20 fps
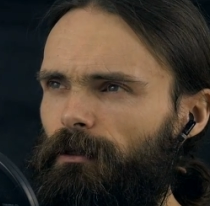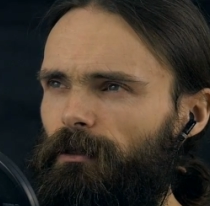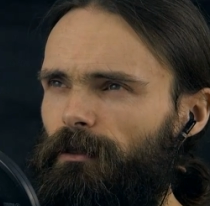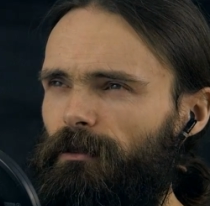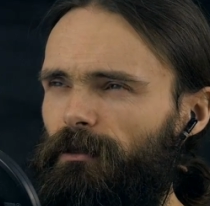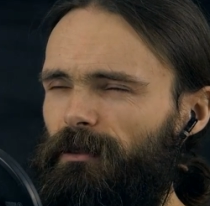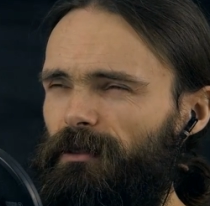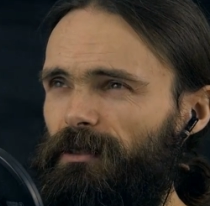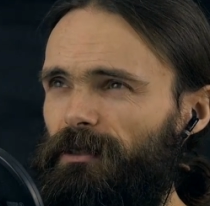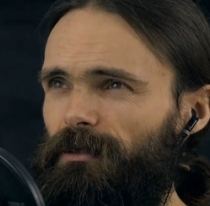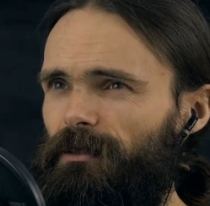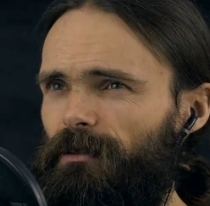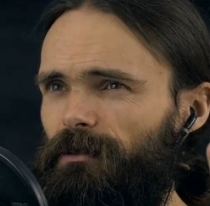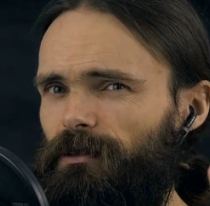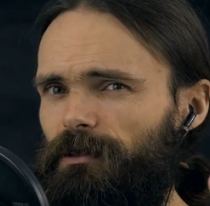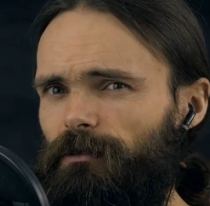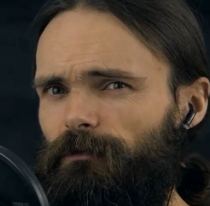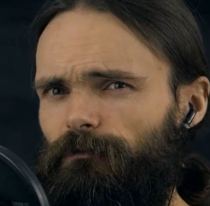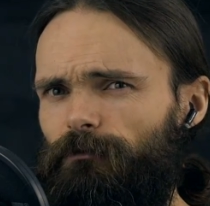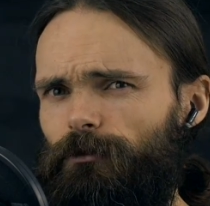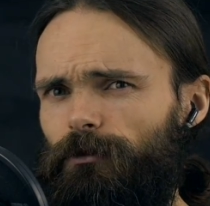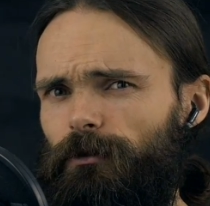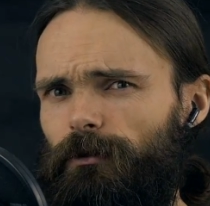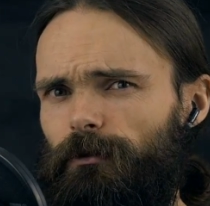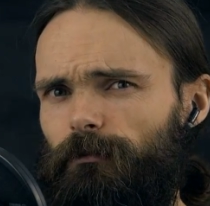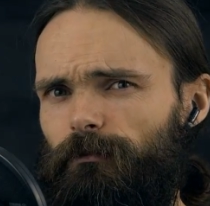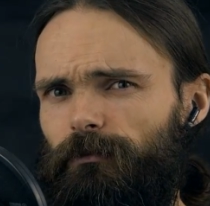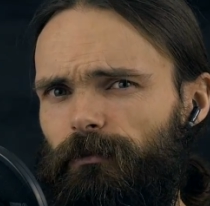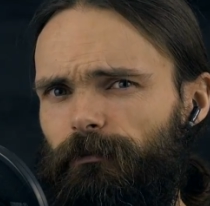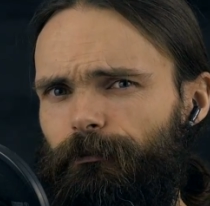And I started
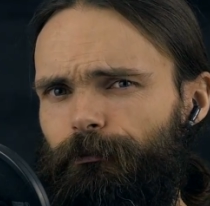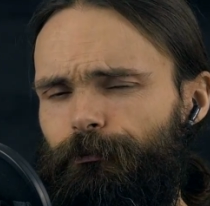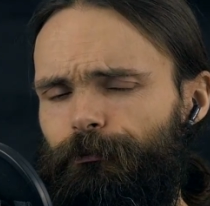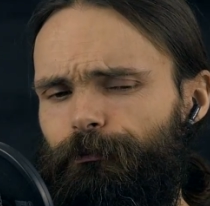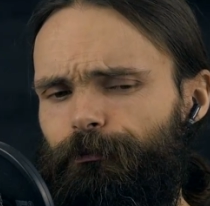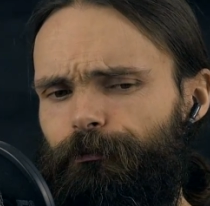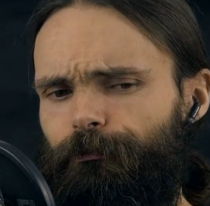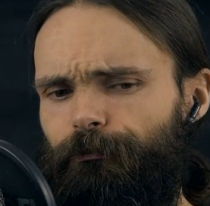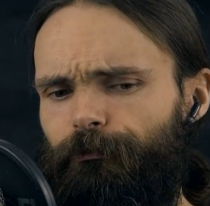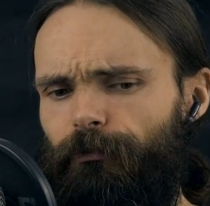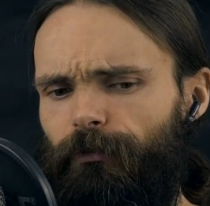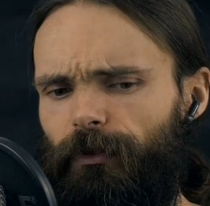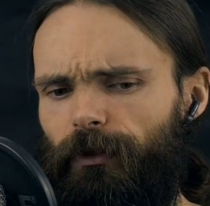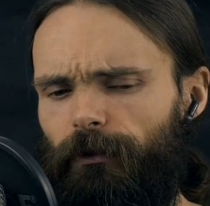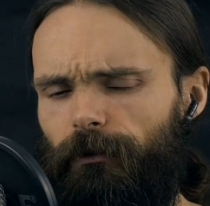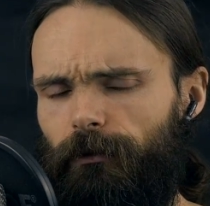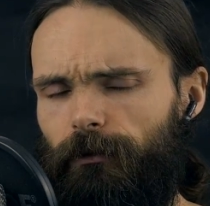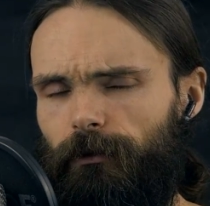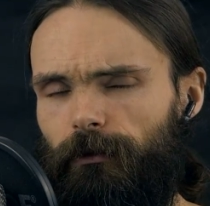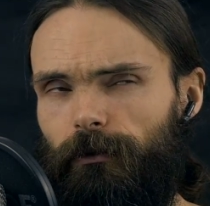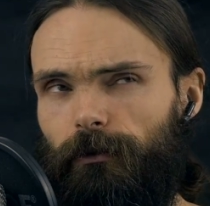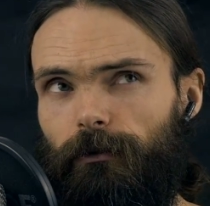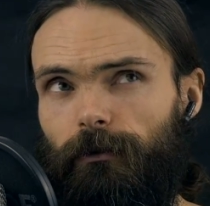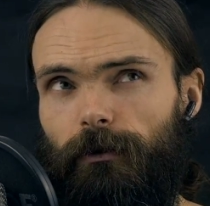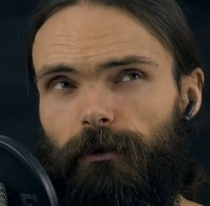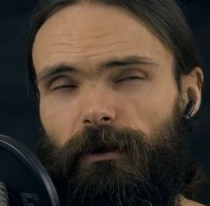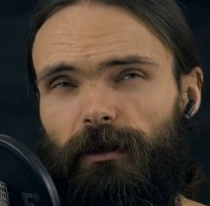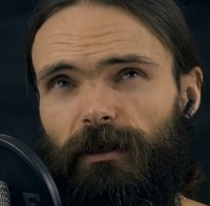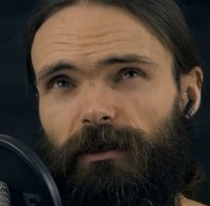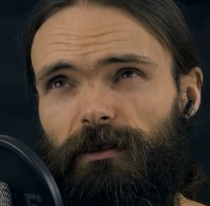from,
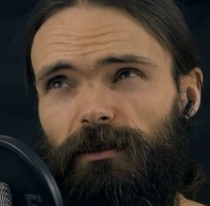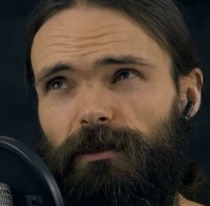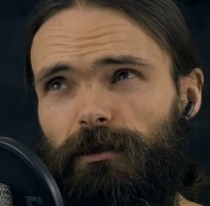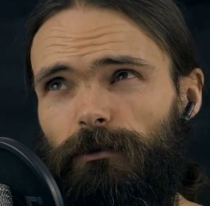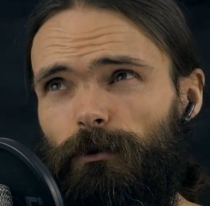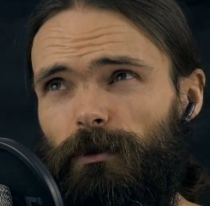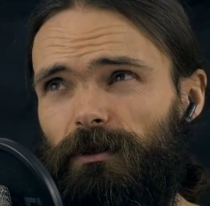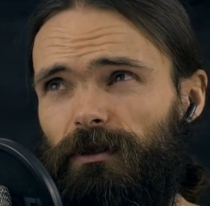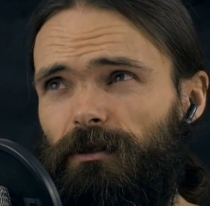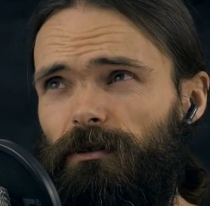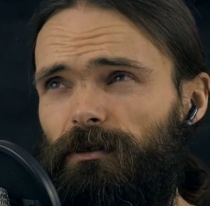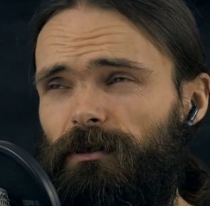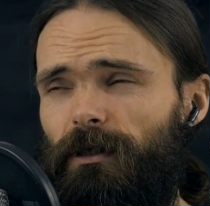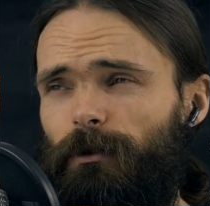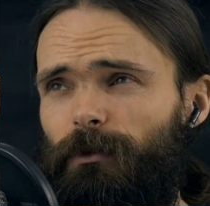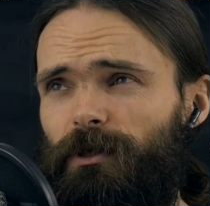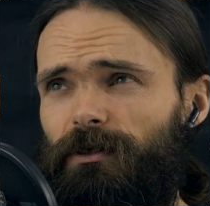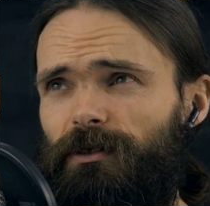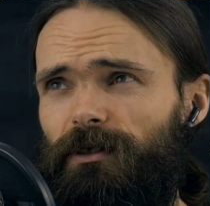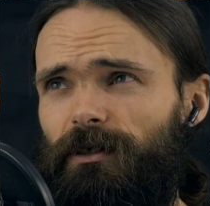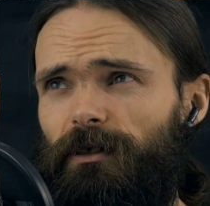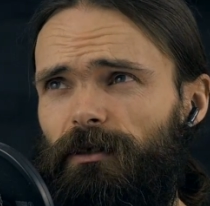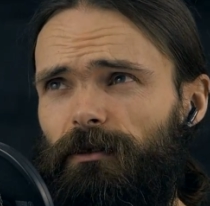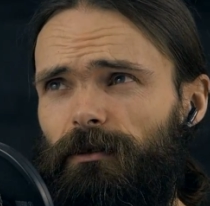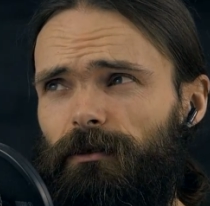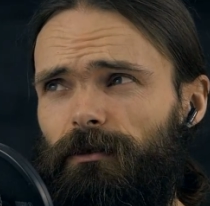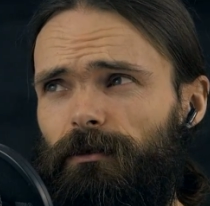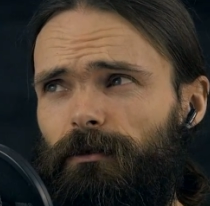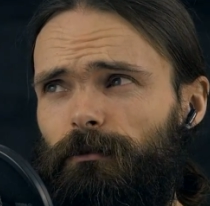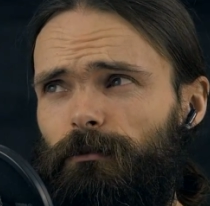I guess it was
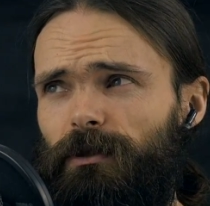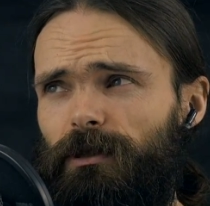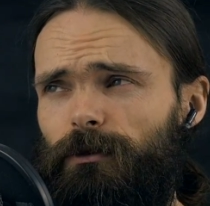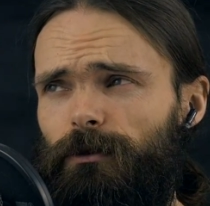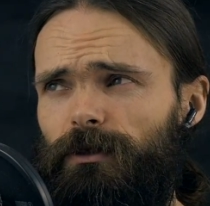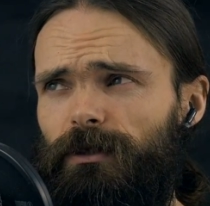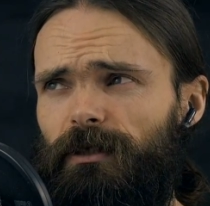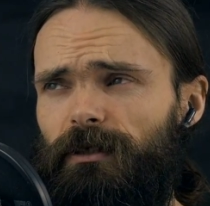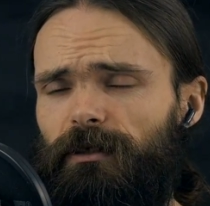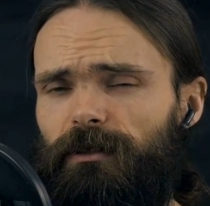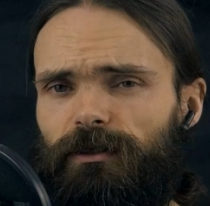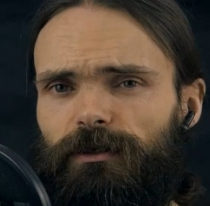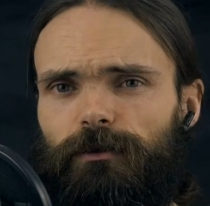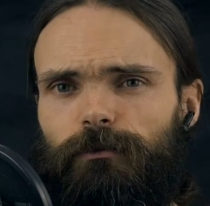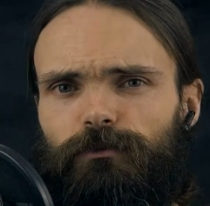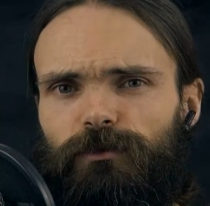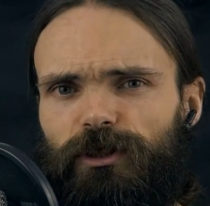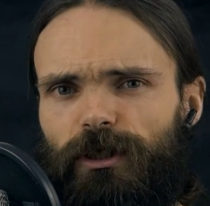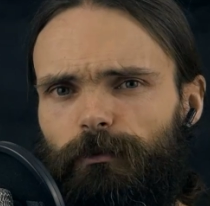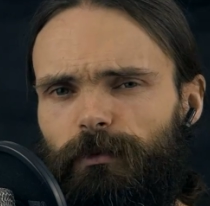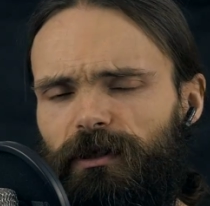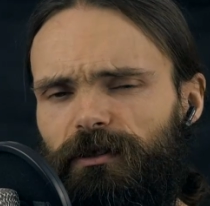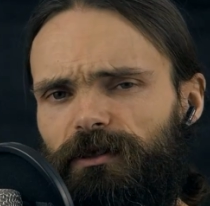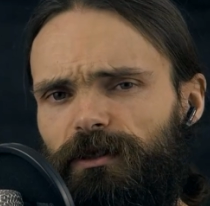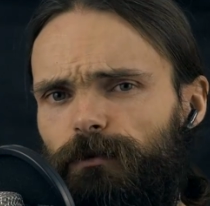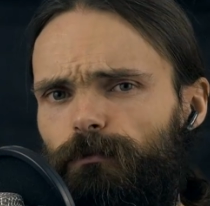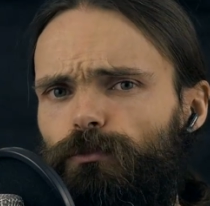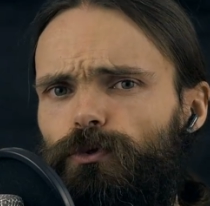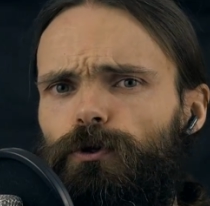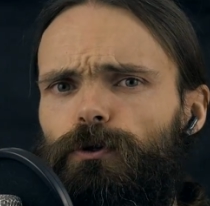intermediate, because I had some
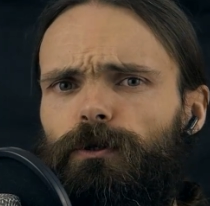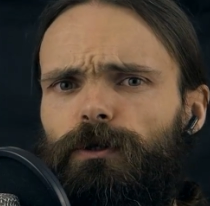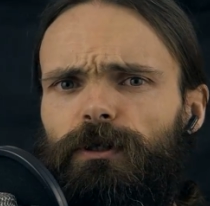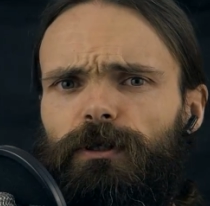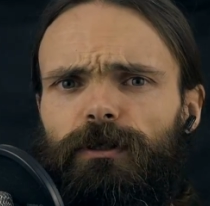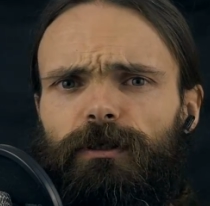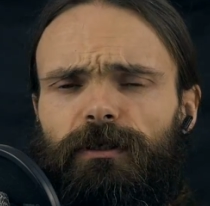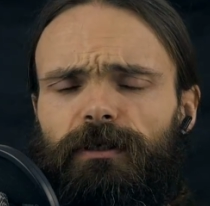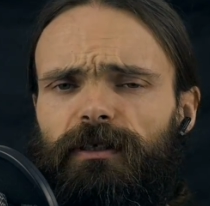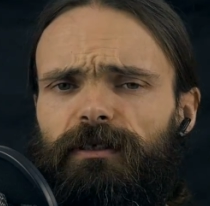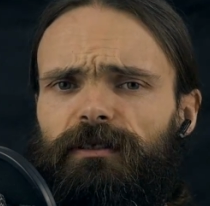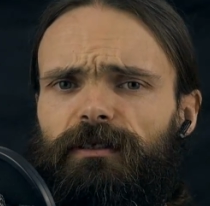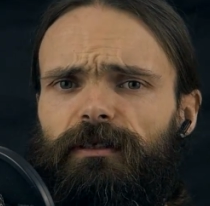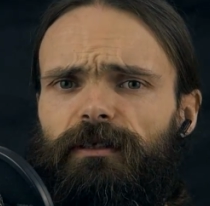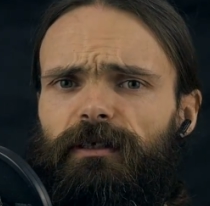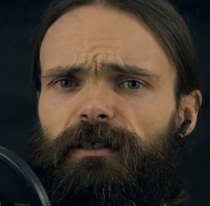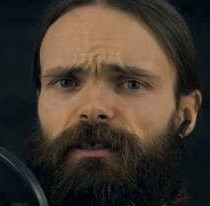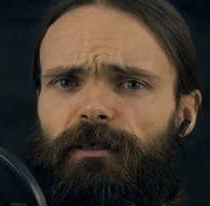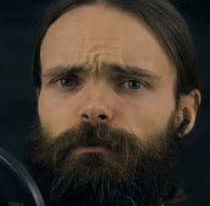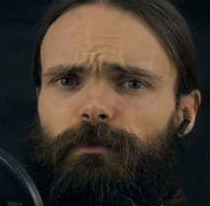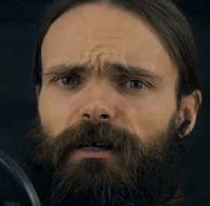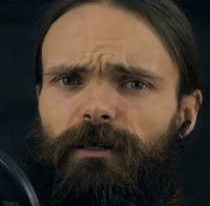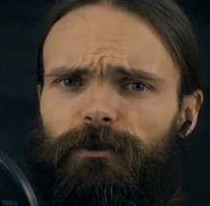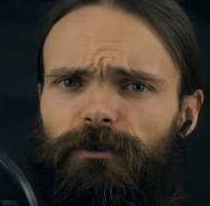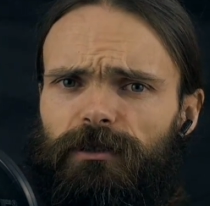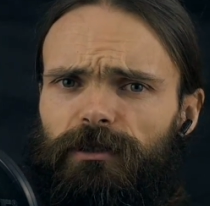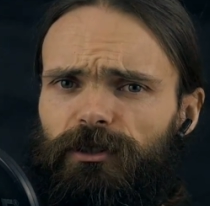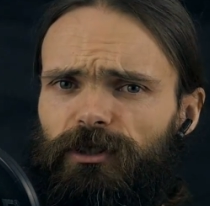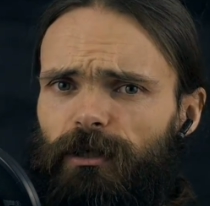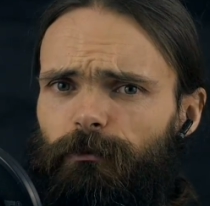Japanese book that I had
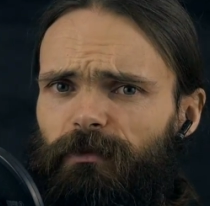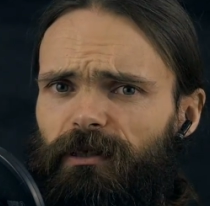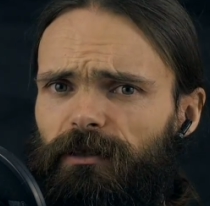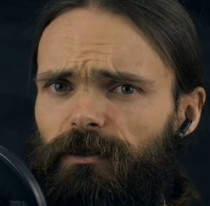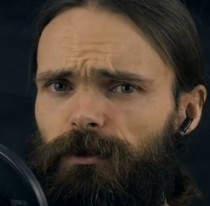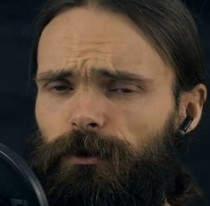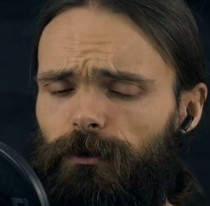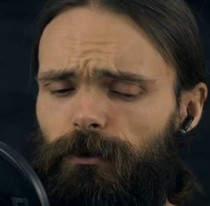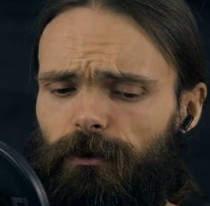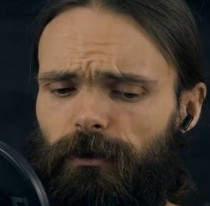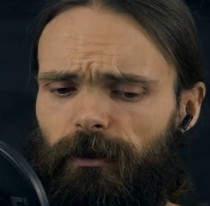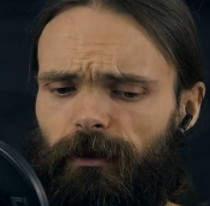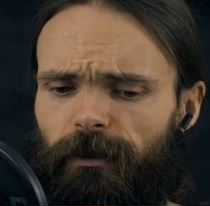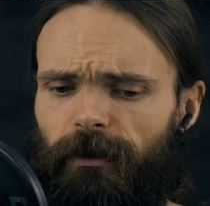bought in Japan, so